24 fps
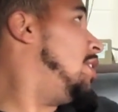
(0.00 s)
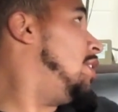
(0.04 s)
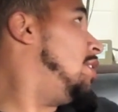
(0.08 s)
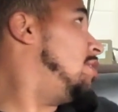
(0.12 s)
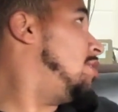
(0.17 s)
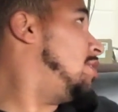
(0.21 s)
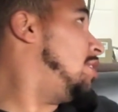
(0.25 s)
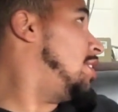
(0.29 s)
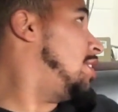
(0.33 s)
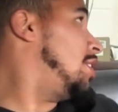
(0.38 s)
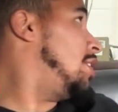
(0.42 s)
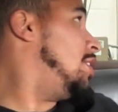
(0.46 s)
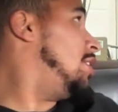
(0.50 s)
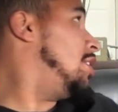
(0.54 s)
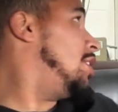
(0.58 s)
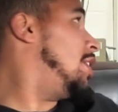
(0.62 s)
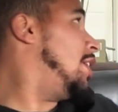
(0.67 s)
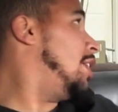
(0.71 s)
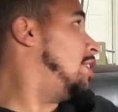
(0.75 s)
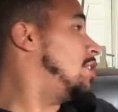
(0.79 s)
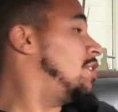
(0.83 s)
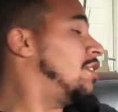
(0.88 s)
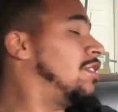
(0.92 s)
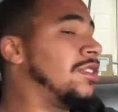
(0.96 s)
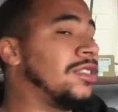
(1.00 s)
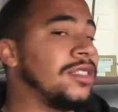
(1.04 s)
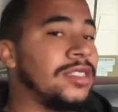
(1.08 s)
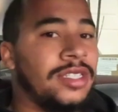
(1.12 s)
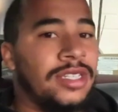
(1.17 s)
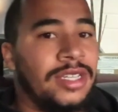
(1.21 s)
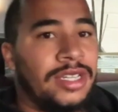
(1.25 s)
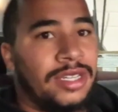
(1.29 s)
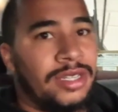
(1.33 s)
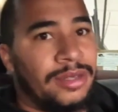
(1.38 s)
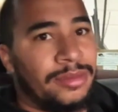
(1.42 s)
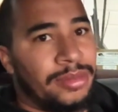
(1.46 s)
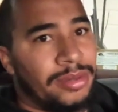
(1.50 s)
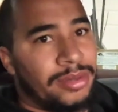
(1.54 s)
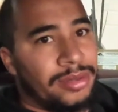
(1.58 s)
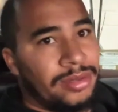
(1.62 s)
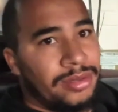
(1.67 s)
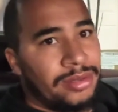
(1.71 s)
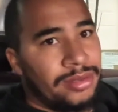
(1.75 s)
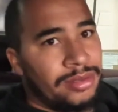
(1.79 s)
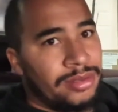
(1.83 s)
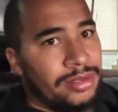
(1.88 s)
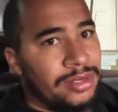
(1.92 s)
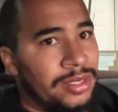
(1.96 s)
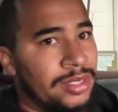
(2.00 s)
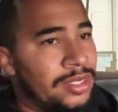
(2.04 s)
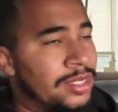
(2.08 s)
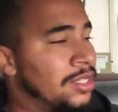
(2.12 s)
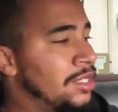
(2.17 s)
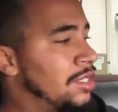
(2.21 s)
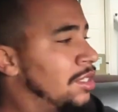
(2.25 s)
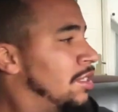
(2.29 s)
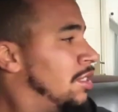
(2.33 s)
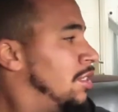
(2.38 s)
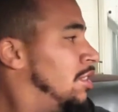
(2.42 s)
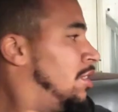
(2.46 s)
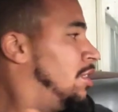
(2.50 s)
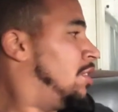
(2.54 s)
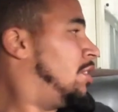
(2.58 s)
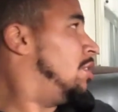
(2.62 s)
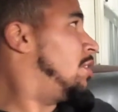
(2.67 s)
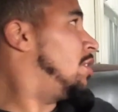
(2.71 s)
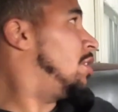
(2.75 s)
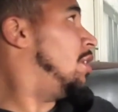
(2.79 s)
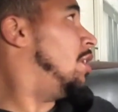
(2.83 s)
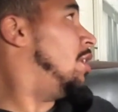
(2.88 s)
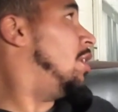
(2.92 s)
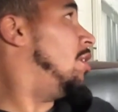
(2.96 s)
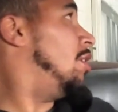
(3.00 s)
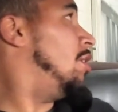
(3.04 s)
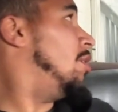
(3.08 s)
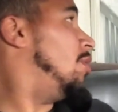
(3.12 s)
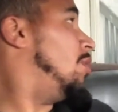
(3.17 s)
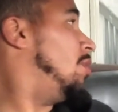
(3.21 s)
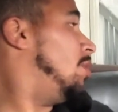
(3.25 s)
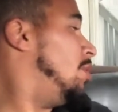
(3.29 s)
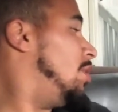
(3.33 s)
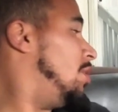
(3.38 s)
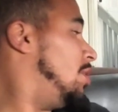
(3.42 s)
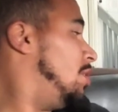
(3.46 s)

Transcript: I don't think these lights are hooked up, so